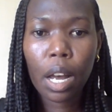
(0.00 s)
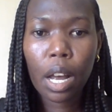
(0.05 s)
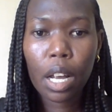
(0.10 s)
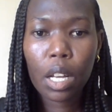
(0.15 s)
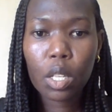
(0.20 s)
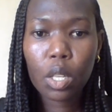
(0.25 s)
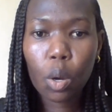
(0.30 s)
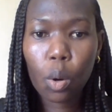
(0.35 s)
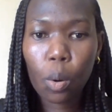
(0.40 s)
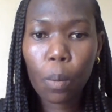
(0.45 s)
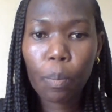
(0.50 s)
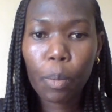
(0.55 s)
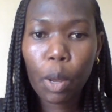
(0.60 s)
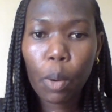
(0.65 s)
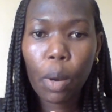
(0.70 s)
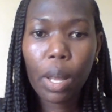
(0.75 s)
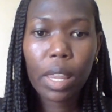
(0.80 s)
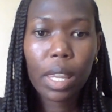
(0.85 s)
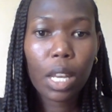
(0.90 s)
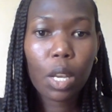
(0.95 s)
So
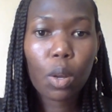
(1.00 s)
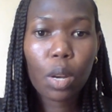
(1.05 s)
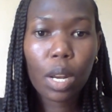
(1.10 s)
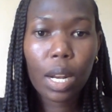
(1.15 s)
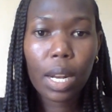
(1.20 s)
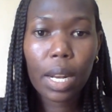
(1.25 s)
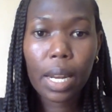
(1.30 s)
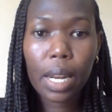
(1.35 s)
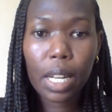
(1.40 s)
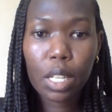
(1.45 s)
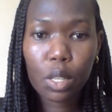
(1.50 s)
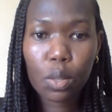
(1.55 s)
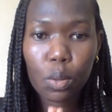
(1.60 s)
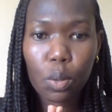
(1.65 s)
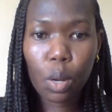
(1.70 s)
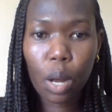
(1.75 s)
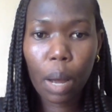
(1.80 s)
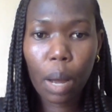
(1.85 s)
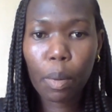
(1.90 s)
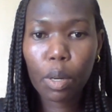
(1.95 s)
one thing you really need to
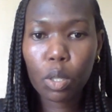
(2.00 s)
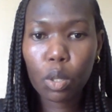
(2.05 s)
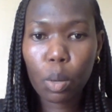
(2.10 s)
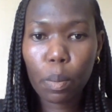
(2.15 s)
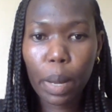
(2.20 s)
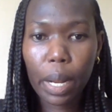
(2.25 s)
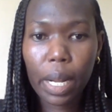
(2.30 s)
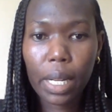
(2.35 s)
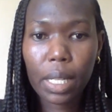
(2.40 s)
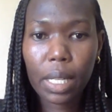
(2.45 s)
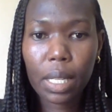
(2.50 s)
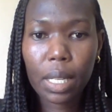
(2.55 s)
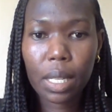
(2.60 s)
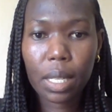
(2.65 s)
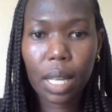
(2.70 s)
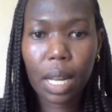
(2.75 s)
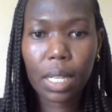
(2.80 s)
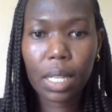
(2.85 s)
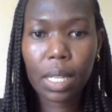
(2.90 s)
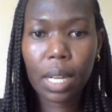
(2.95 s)
know about Kubernetes is
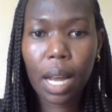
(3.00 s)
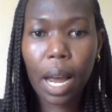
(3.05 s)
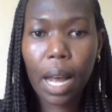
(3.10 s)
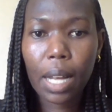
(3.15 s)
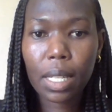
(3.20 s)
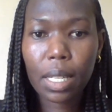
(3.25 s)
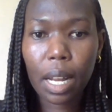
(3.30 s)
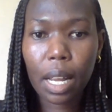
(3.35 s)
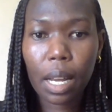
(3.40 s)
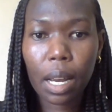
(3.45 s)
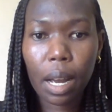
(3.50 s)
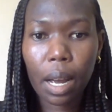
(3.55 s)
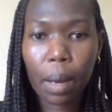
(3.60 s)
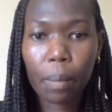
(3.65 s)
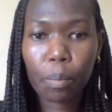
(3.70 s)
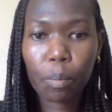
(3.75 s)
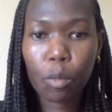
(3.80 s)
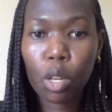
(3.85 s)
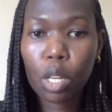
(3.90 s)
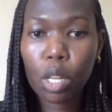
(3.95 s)
that it has
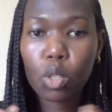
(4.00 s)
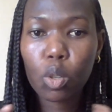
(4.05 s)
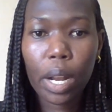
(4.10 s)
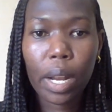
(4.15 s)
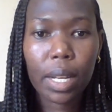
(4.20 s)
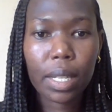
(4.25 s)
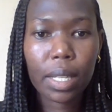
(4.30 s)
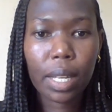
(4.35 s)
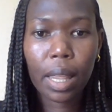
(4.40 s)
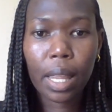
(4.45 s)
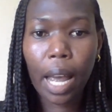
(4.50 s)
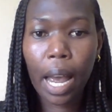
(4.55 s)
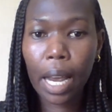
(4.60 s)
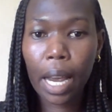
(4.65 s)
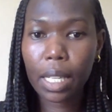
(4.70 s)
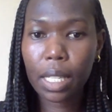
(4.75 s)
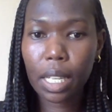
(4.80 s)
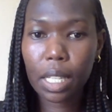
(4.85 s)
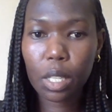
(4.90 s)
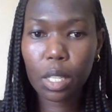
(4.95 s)
you need to understand the
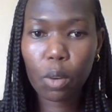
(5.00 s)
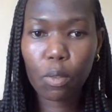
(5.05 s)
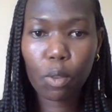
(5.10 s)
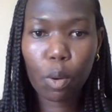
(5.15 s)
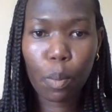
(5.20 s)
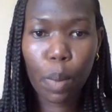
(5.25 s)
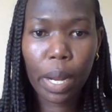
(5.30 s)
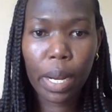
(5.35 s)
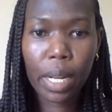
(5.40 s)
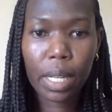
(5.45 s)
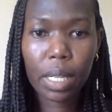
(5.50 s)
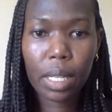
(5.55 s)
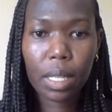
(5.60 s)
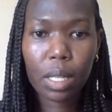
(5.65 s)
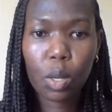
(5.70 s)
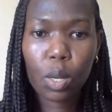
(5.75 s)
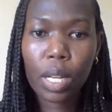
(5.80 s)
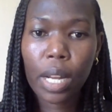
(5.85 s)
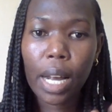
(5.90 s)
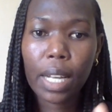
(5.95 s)
architecture of Kubernetes.
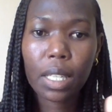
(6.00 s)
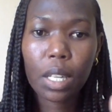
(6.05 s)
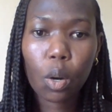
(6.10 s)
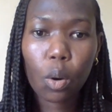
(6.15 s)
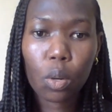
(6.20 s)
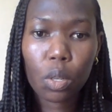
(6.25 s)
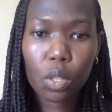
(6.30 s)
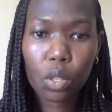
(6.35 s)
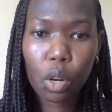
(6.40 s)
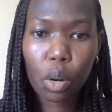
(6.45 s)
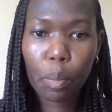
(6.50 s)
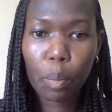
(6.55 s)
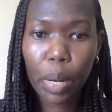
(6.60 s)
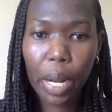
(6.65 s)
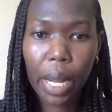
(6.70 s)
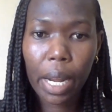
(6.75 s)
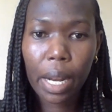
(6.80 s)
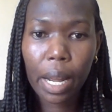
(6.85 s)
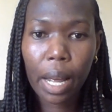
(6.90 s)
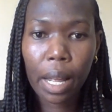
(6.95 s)
So it has the control
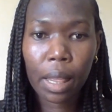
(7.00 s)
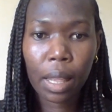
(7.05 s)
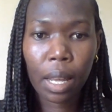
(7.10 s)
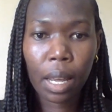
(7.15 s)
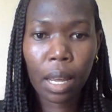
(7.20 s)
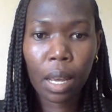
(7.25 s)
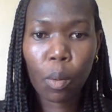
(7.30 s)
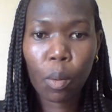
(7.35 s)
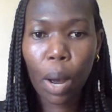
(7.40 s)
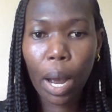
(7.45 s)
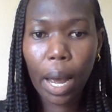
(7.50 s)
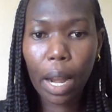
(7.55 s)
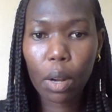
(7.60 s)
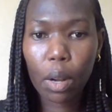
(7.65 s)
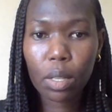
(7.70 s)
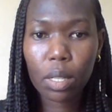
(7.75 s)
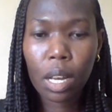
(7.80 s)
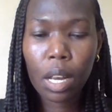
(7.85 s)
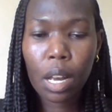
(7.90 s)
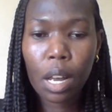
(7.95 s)
plane and the worker
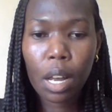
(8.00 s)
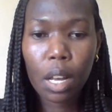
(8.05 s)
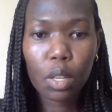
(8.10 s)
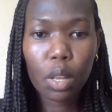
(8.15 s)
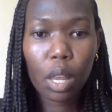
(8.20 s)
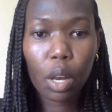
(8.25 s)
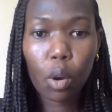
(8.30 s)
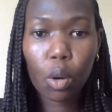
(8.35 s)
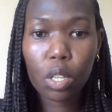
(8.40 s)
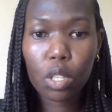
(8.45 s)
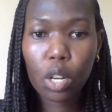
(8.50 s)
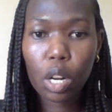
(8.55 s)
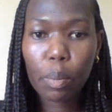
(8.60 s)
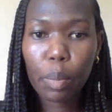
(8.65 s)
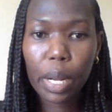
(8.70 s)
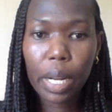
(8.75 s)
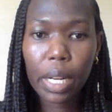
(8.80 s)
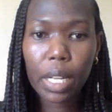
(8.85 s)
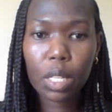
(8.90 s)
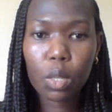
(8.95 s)
nodes. So the control
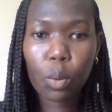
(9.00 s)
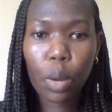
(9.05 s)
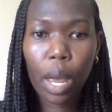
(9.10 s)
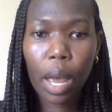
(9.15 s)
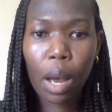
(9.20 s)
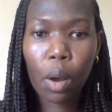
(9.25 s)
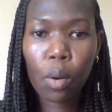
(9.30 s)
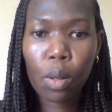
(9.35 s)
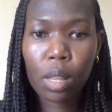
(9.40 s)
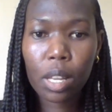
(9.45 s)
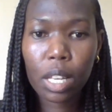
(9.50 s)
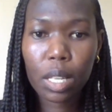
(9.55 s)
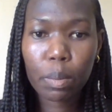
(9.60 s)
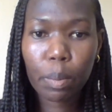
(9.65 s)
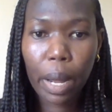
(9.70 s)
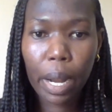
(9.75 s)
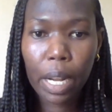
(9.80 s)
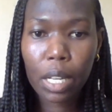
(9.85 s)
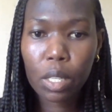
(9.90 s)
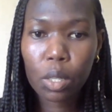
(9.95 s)
plane is where all this
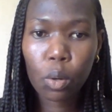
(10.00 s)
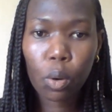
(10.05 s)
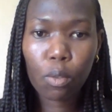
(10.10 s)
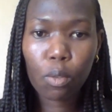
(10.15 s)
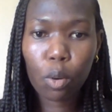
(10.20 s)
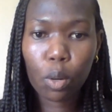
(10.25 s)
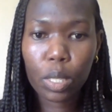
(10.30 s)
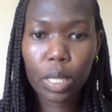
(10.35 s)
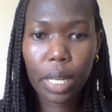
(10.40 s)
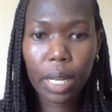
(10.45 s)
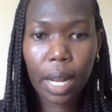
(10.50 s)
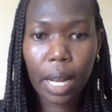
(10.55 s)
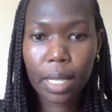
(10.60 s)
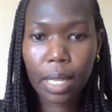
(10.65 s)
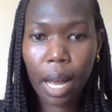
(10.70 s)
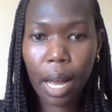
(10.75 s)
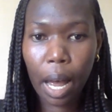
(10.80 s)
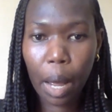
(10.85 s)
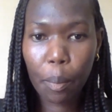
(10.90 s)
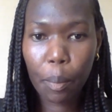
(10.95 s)
managing of containers
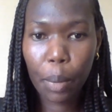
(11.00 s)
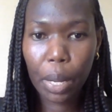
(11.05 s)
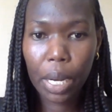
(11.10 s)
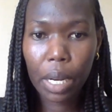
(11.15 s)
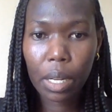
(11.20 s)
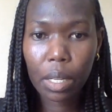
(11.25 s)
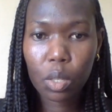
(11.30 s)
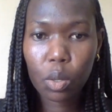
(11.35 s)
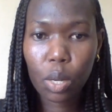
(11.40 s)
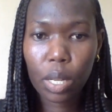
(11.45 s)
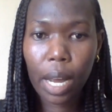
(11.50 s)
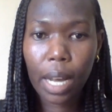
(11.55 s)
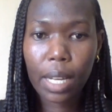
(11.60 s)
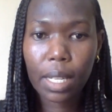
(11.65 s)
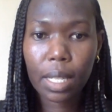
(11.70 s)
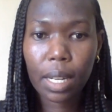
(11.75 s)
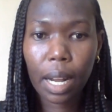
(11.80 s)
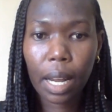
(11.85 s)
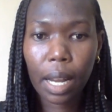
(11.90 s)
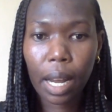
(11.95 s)
happen. So it has
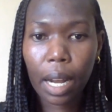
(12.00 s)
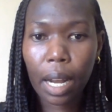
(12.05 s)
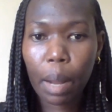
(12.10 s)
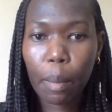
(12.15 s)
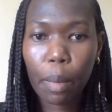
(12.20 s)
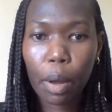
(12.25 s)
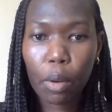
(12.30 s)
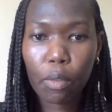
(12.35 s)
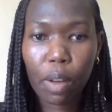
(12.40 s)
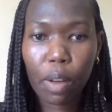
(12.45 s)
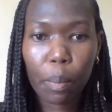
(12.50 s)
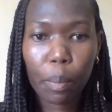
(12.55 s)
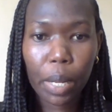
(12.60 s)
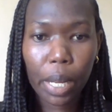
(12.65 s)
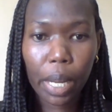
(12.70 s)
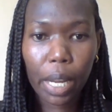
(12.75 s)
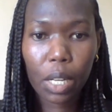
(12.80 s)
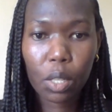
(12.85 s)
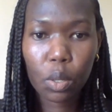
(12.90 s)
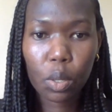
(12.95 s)
like a number of
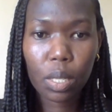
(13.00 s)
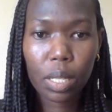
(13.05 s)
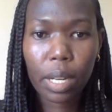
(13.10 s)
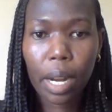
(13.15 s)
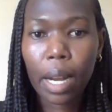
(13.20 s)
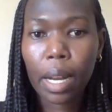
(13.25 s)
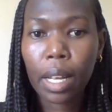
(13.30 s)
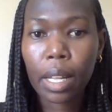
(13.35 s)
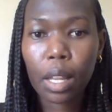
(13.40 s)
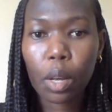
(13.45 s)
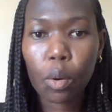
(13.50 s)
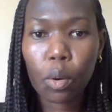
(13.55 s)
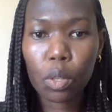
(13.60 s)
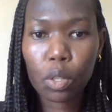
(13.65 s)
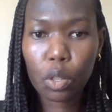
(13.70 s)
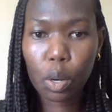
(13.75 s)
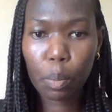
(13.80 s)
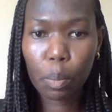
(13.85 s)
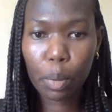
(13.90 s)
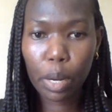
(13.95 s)
applications running the
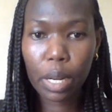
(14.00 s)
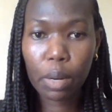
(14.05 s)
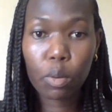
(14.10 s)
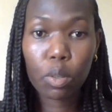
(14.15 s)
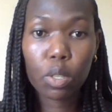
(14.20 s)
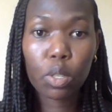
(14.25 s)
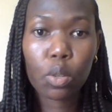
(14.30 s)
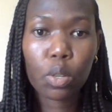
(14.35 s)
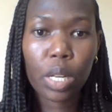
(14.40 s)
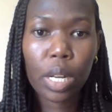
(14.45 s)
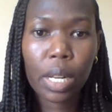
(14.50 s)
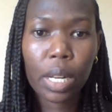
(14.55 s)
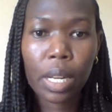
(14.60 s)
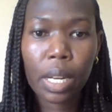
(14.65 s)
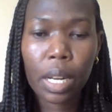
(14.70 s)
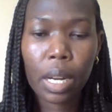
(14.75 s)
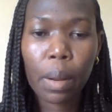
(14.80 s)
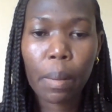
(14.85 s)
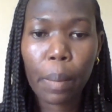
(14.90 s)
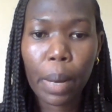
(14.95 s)
control plane, which you really,
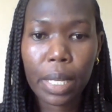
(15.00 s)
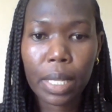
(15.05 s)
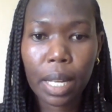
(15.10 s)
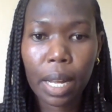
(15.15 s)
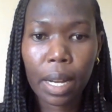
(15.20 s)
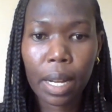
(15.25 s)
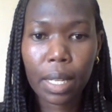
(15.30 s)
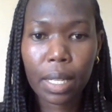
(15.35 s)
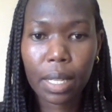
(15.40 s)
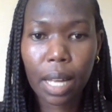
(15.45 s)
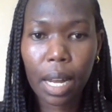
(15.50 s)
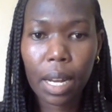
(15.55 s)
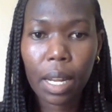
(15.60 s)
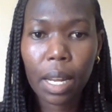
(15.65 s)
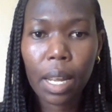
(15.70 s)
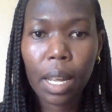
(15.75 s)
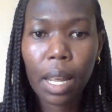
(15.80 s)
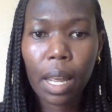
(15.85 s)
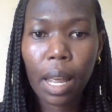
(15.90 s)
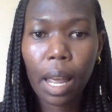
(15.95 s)
really must understand.
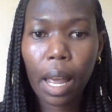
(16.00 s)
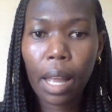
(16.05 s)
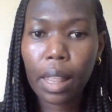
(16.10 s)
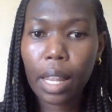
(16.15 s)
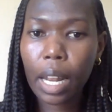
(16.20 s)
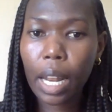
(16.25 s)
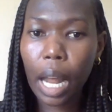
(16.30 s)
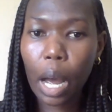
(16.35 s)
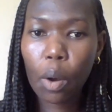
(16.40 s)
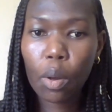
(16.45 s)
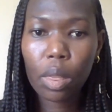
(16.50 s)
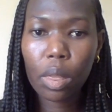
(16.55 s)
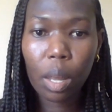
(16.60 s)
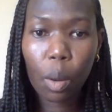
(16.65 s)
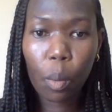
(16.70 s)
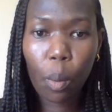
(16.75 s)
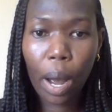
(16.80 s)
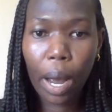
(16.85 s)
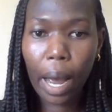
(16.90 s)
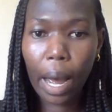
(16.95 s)
And then now the
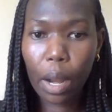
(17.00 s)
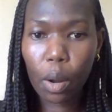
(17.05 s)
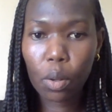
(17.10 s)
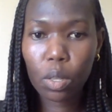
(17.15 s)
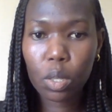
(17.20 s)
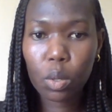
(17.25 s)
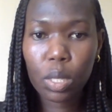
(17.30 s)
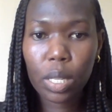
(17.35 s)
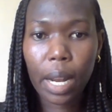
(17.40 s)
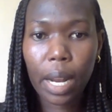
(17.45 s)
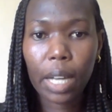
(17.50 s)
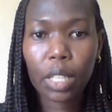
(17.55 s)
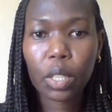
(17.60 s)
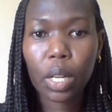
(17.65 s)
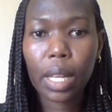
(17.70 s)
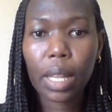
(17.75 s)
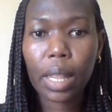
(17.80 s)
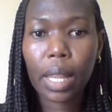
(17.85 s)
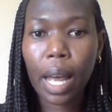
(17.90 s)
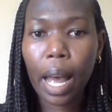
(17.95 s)
worker nodes, which are
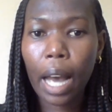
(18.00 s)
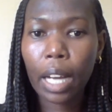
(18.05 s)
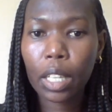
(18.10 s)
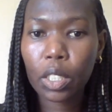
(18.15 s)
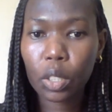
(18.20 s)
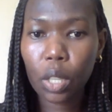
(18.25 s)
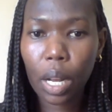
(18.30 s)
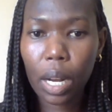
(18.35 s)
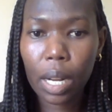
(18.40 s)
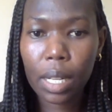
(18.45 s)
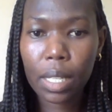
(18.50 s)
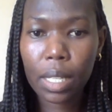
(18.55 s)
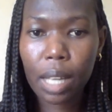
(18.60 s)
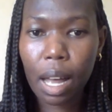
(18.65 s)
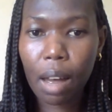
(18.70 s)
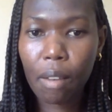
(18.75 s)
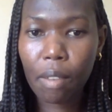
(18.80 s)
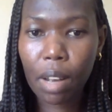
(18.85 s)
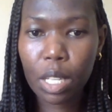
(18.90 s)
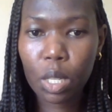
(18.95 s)
actually the actual
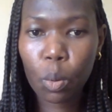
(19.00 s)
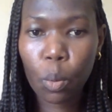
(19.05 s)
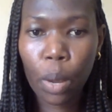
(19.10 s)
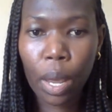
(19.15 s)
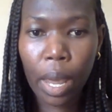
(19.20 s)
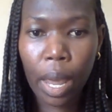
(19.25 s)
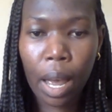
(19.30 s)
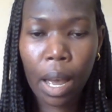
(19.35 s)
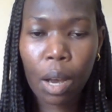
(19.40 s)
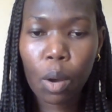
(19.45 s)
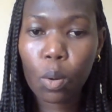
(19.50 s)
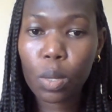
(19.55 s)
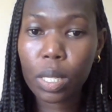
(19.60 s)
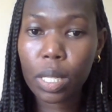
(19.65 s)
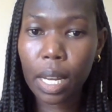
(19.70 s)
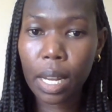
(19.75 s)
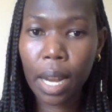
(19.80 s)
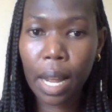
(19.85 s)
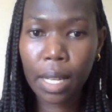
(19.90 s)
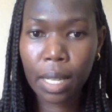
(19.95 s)
servers where
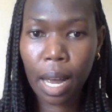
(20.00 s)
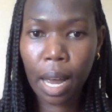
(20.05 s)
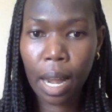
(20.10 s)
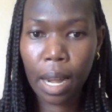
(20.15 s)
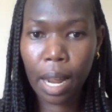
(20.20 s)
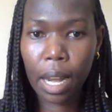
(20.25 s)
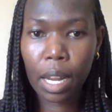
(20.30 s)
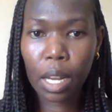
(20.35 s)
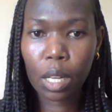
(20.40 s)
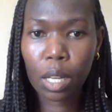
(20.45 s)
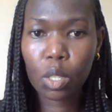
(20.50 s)
containers are running.